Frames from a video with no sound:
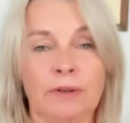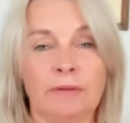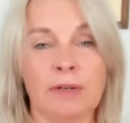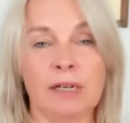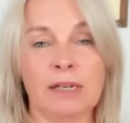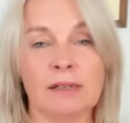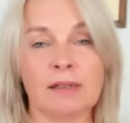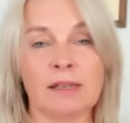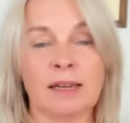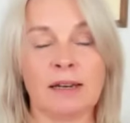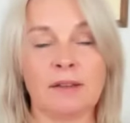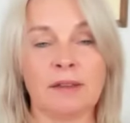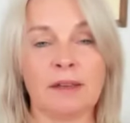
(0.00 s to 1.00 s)
We're
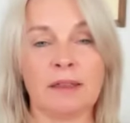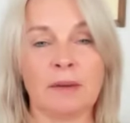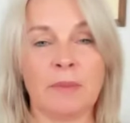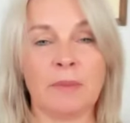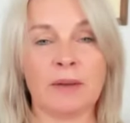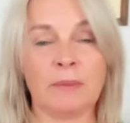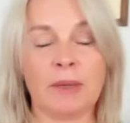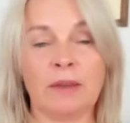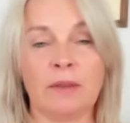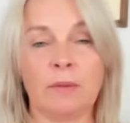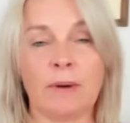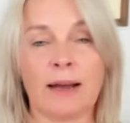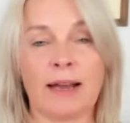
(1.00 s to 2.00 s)
releasing anything that might be
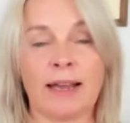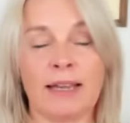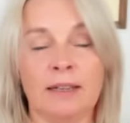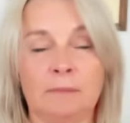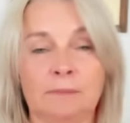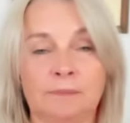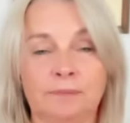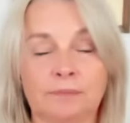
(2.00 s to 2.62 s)
in the way